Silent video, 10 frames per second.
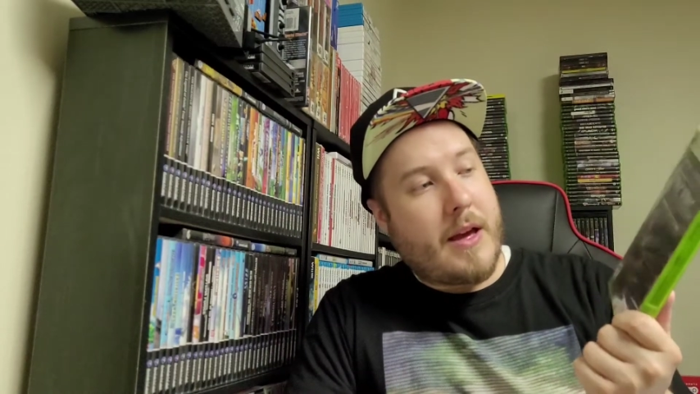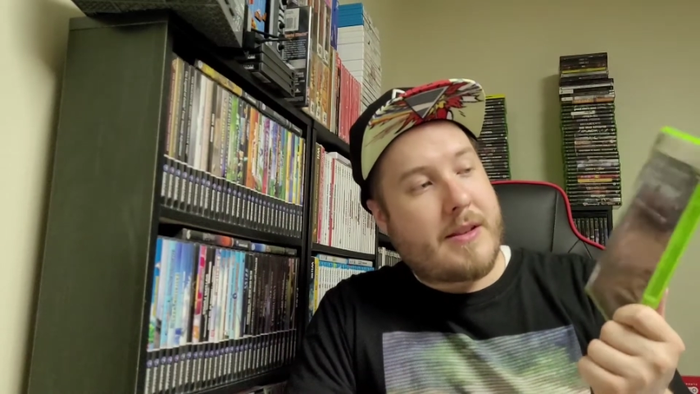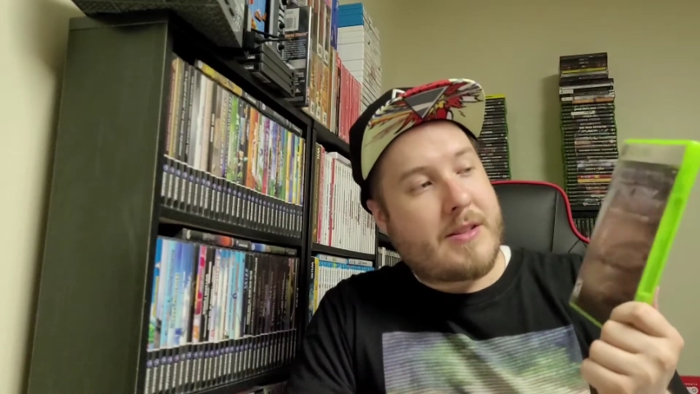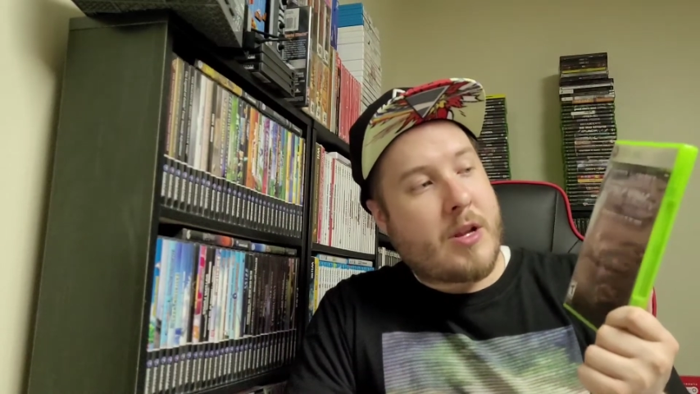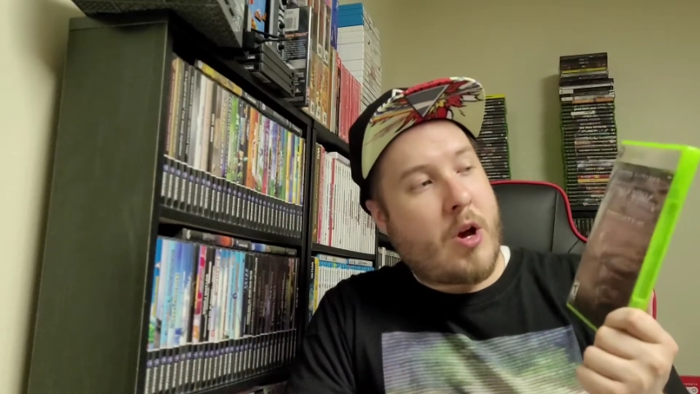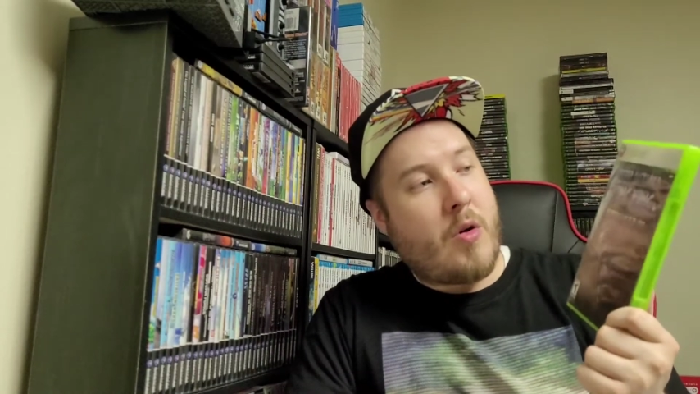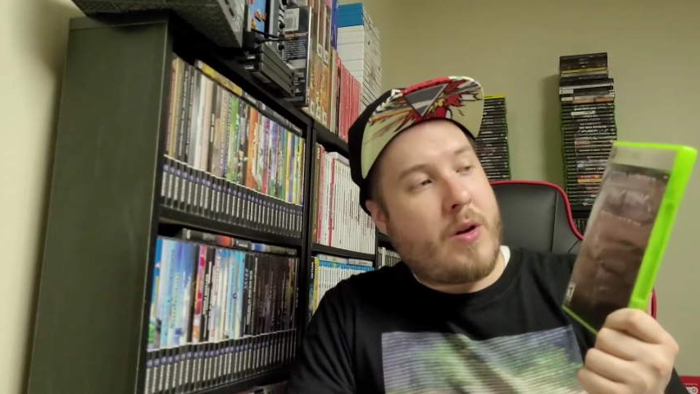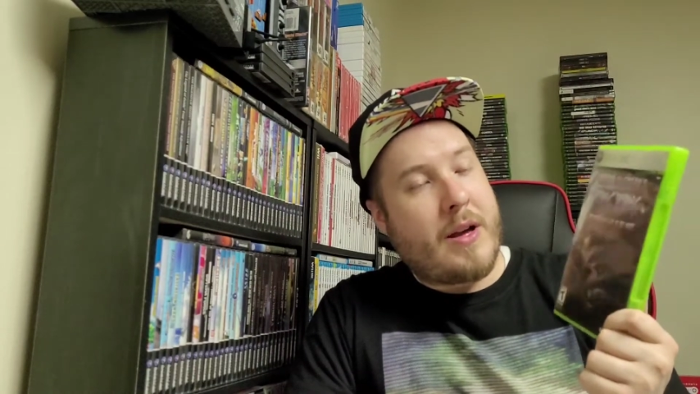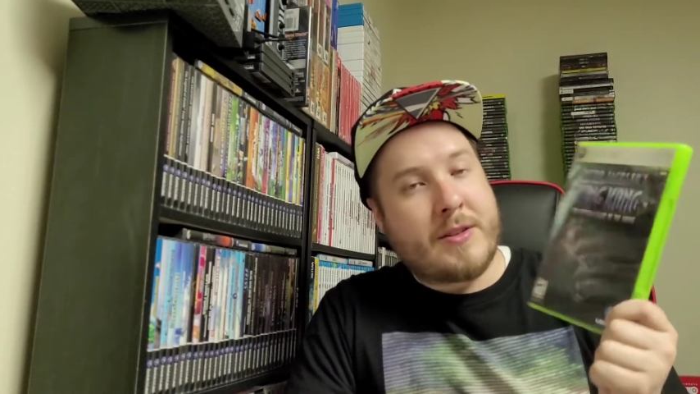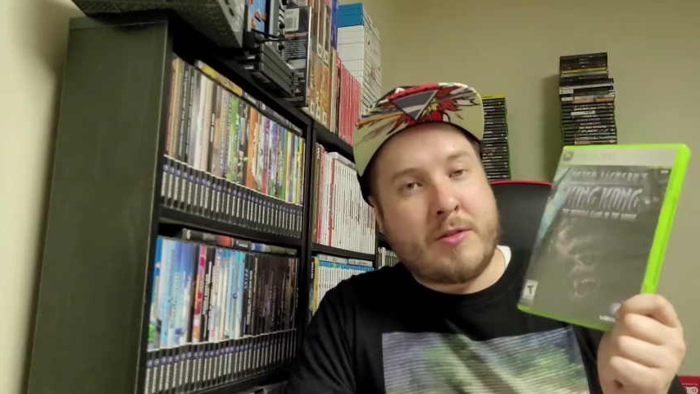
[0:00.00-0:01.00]
And
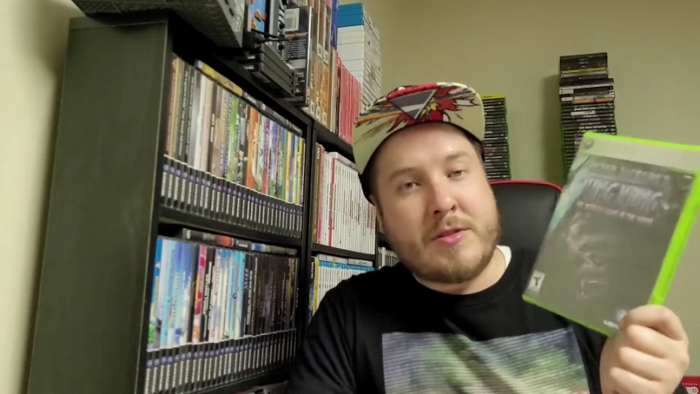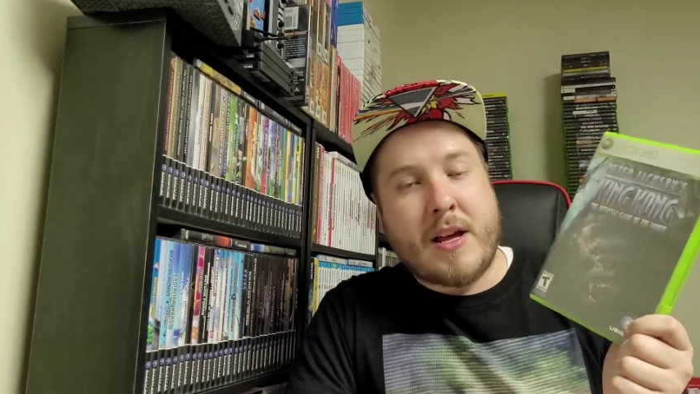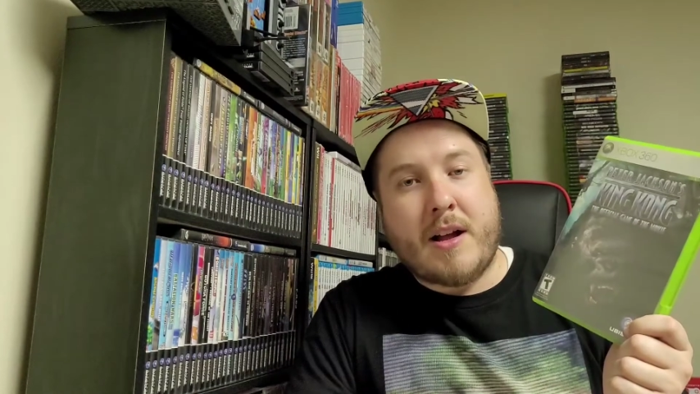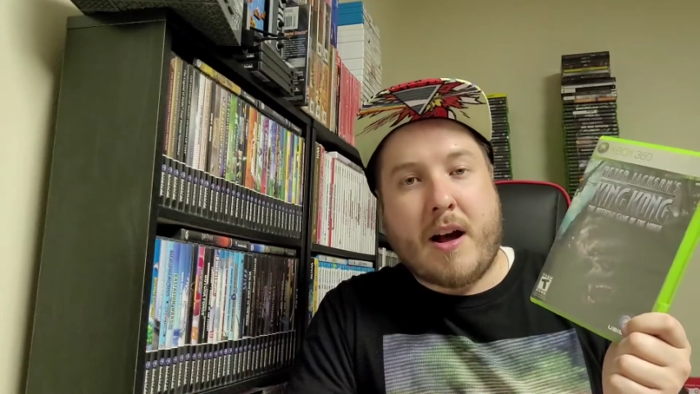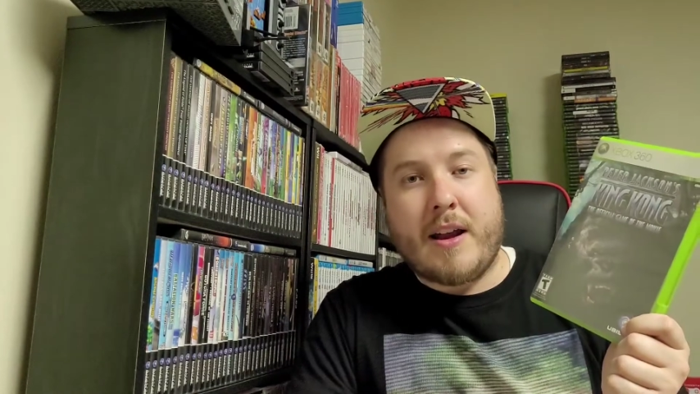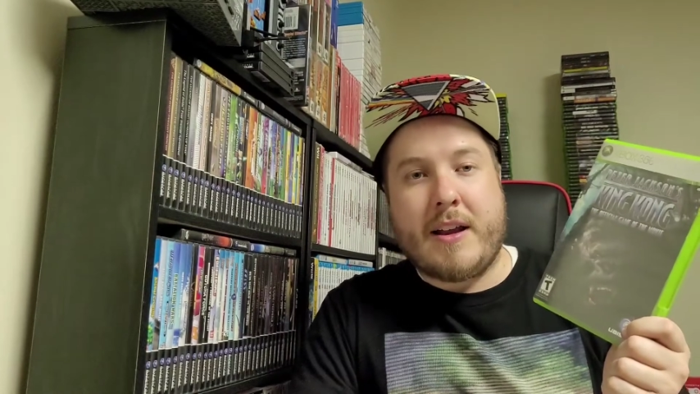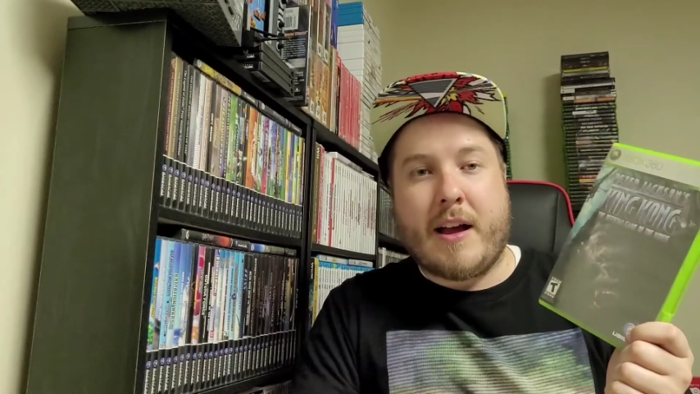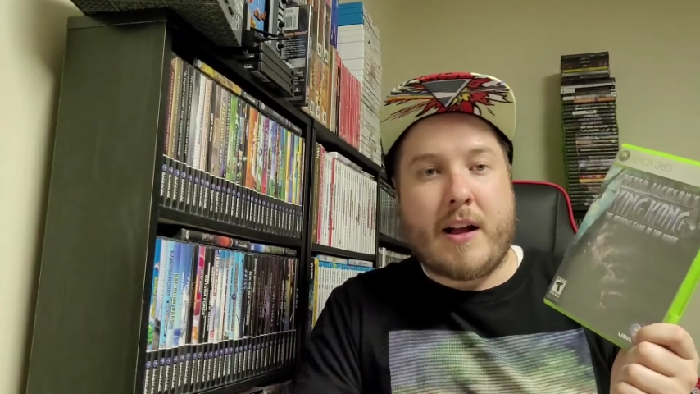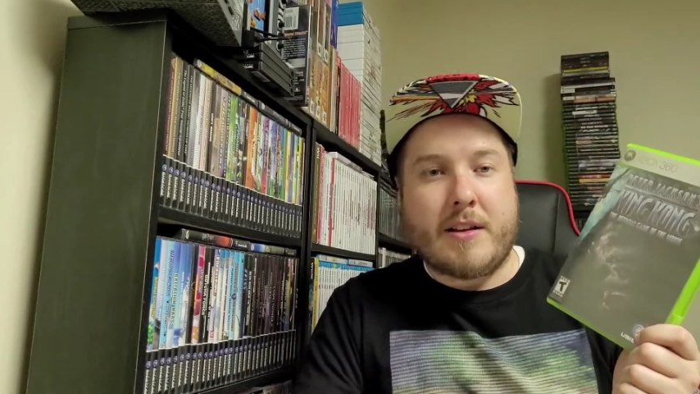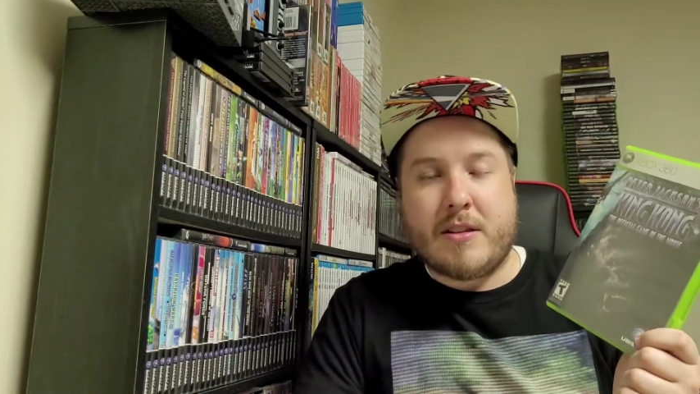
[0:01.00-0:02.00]
so as soon as I got it, I got